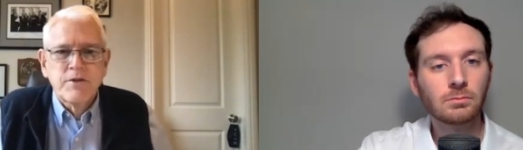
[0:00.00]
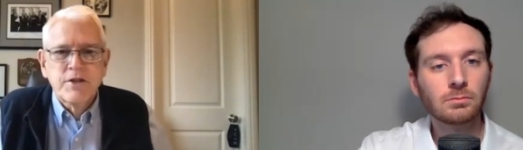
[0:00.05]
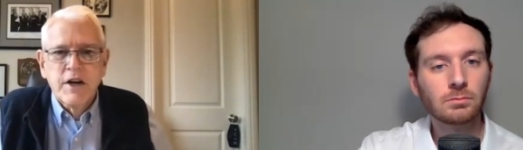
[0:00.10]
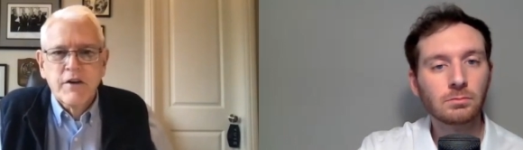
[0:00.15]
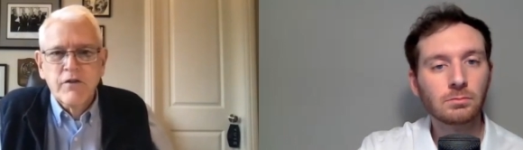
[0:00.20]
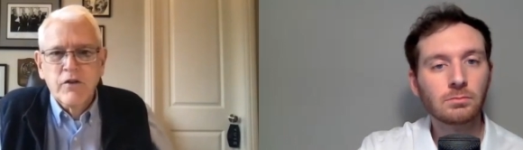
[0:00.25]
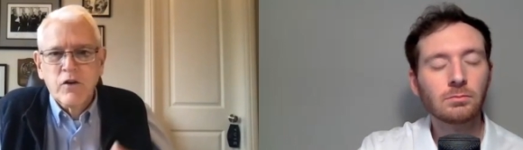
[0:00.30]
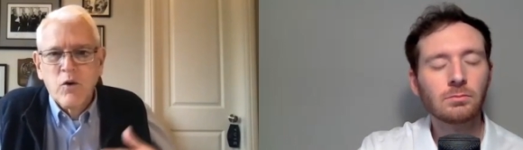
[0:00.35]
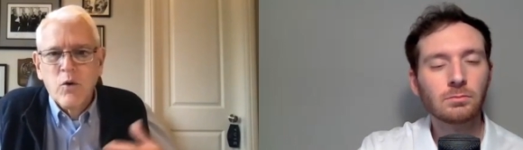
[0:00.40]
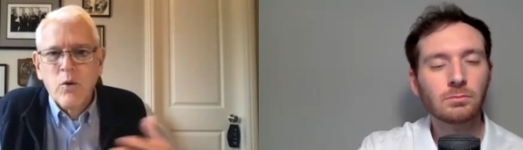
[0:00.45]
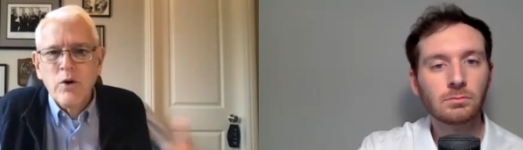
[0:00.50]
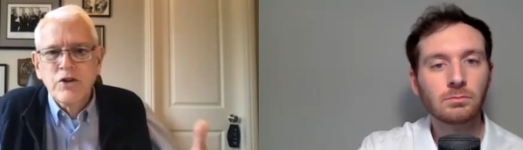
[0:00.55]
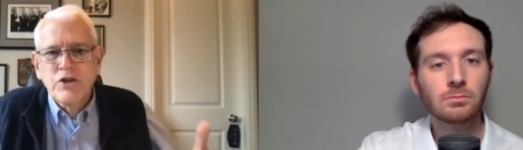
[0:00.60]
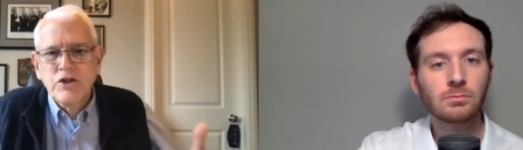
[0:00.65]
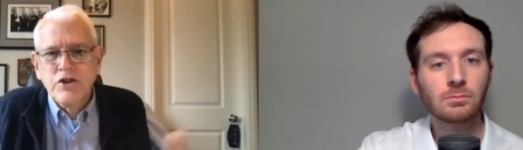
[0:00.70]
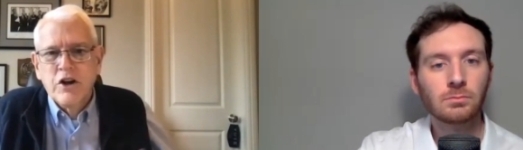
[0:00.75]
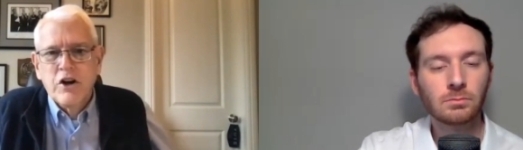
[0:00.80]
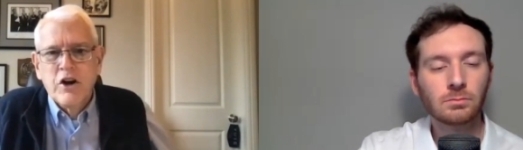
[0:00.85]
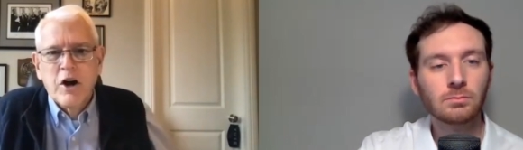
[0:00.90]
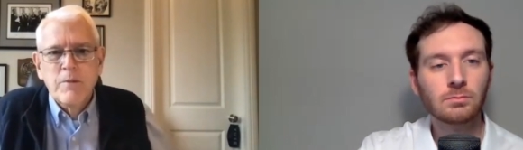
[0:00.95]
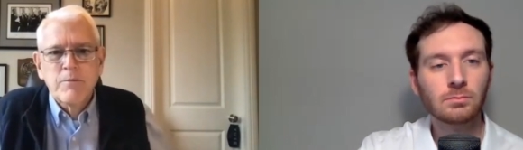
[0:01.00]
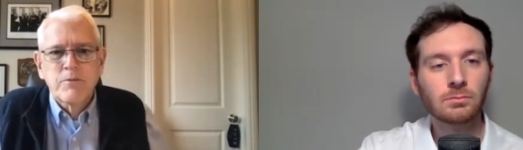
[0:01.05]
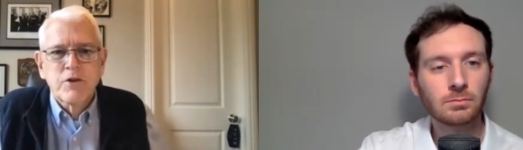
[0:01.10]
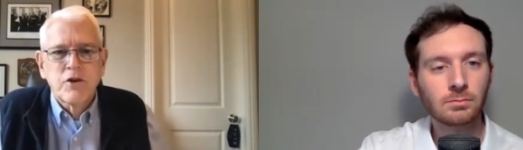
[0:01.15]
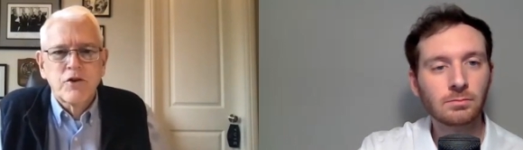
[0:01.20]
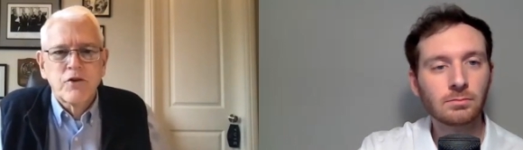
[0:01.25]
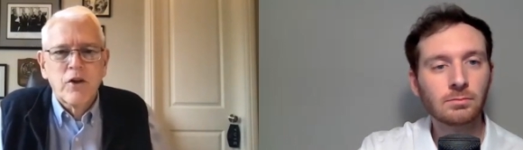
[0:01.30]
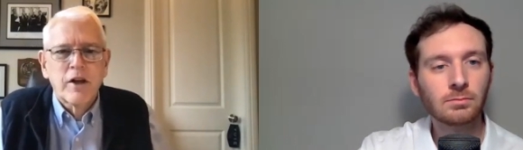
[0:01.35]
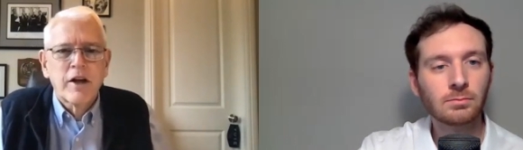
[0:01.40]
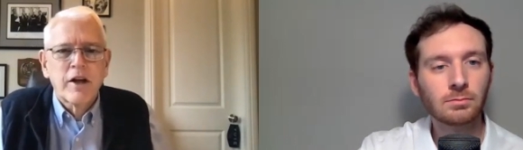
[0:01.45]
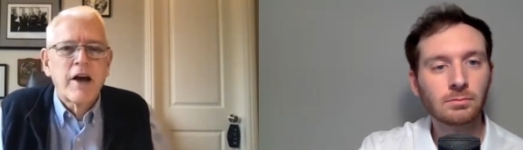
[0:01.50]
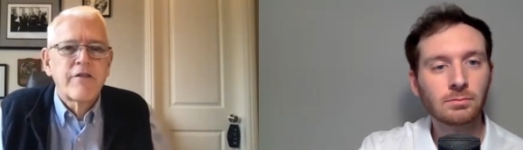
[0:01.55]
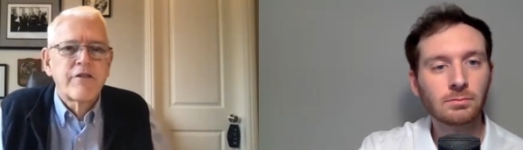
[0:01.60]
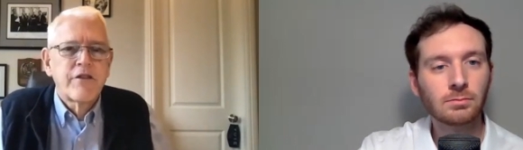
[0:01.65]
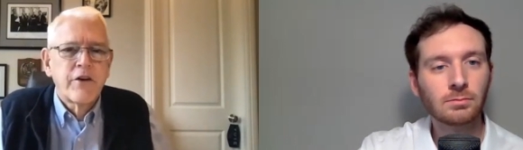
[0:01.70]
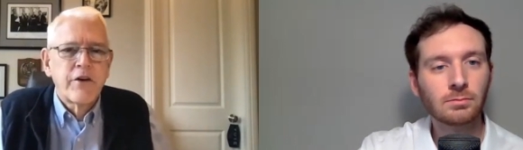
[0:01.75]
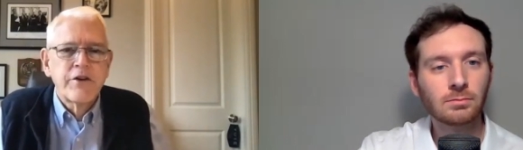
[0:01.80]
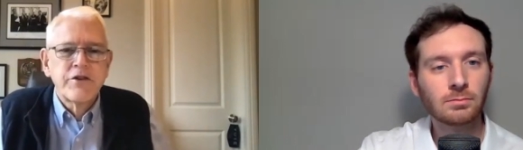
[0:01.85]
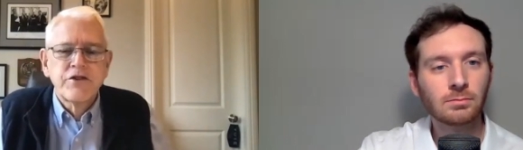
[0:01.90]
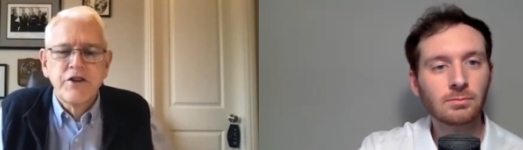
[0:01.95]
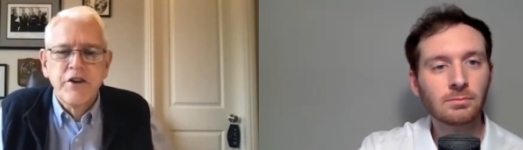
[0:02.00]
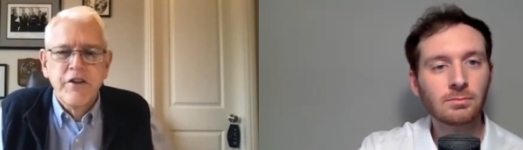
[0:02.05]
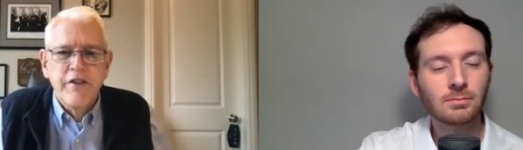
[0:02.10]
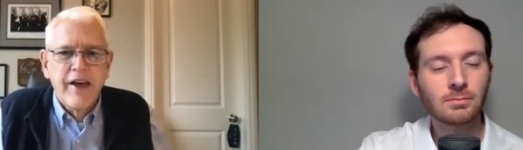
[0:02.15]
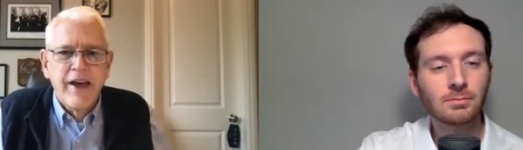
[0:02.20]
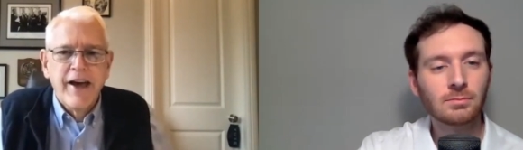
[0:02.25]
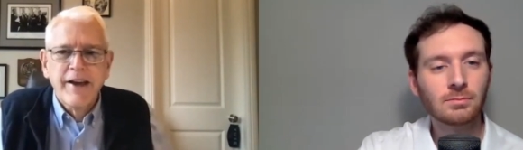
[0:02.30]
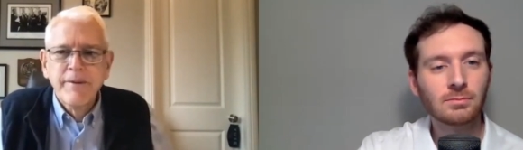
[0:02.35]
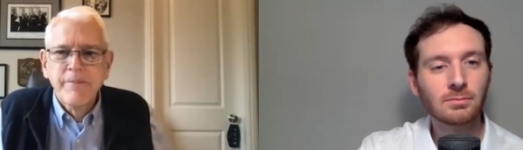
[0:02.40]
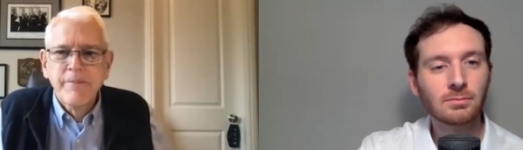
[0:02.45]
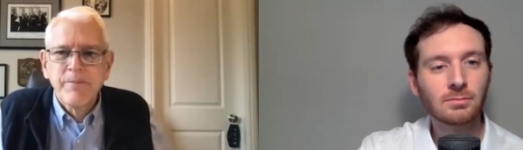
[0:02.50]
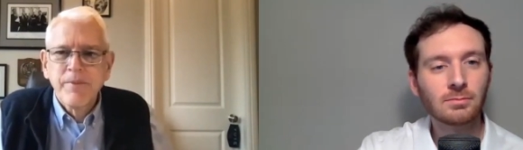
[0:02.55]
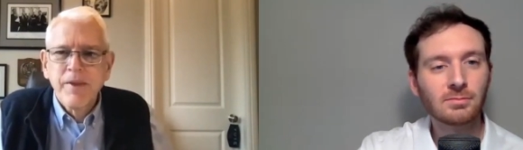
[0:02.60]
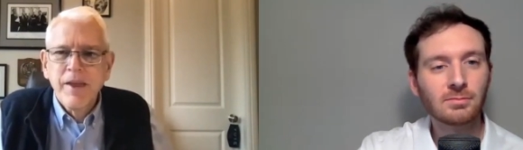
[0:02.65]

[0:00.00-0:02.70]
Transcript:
Speaker 1: several courses on arms control. I got very interested in that.